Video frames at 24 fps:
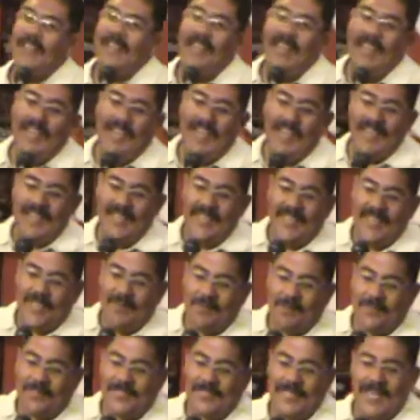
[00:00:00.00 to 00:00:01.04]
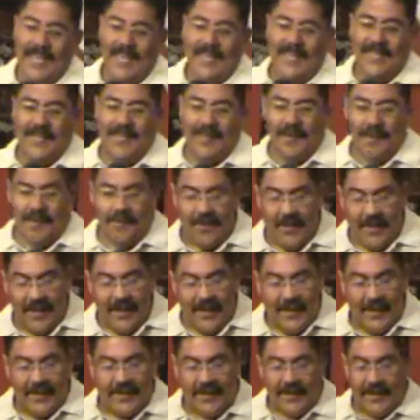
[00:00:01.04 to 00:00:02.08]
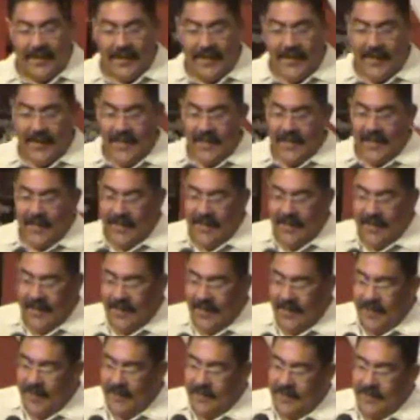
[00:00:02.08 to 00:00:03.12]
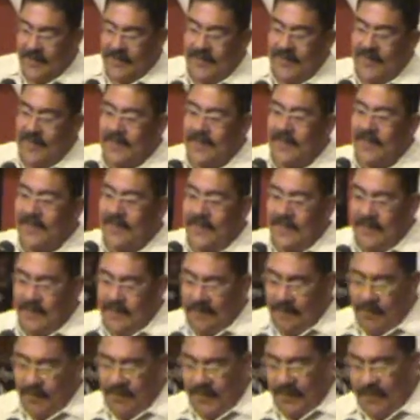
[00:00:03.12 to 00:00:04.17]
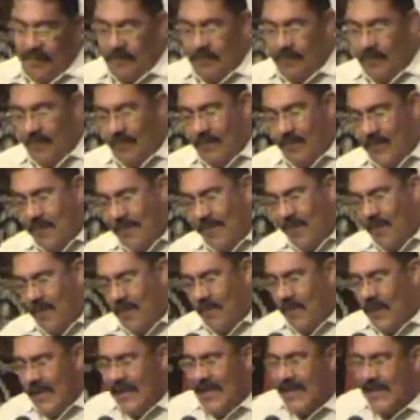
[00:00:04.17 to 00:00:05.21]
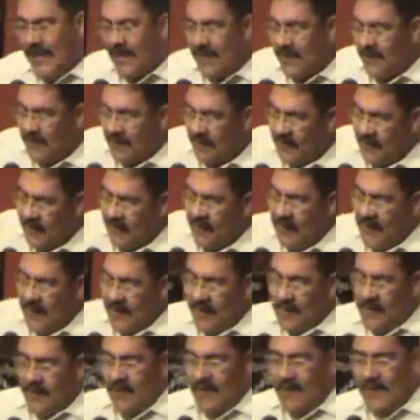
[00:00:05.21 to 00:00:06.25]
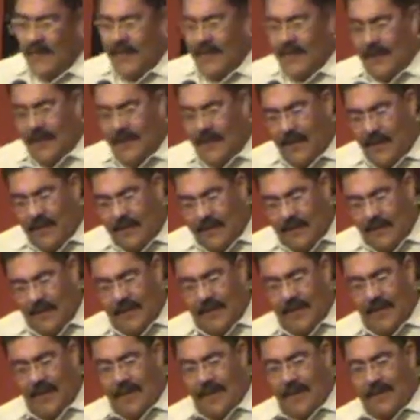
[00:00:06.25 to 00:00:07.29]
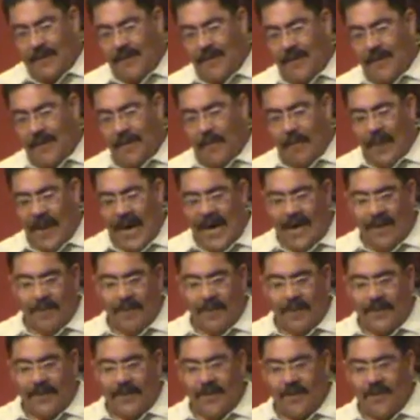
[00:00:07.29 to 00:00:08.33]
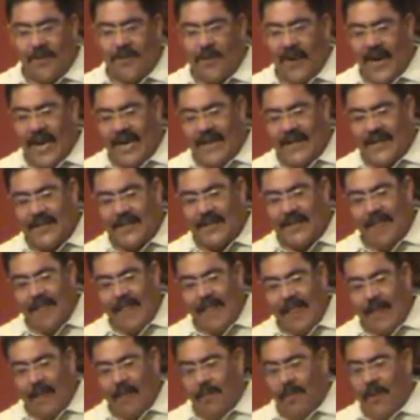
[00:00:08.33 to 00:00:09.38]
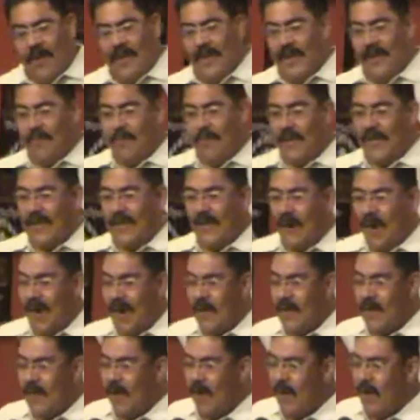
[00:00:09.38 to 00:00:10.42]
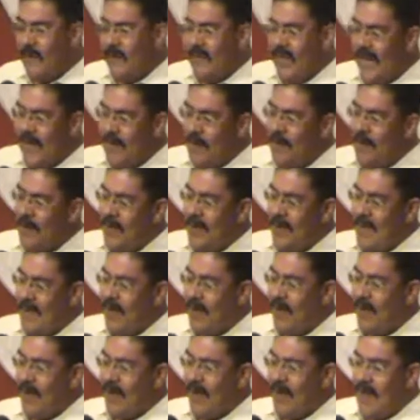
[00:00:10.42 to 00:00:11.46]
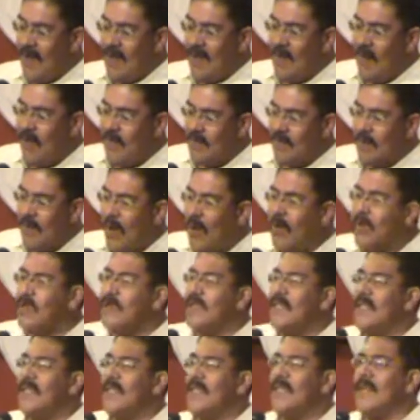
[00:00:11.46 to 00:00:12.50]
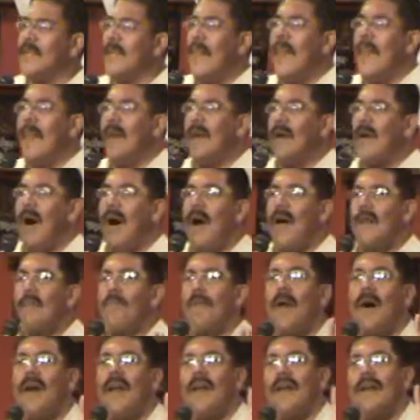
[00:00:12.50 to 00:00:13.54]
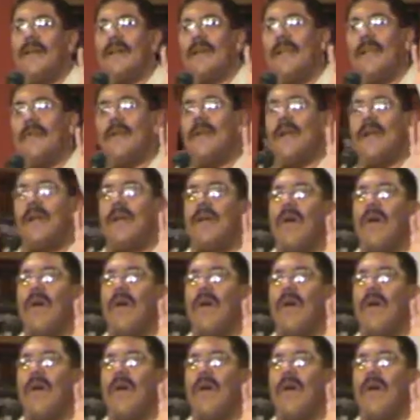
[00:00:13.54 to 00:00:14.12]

And he was saying, you know what, listen, if you're reading through the, through the, through the, through the Bible, you'll find when, when God called Abraham, or God called Moses, God brought, a, he, he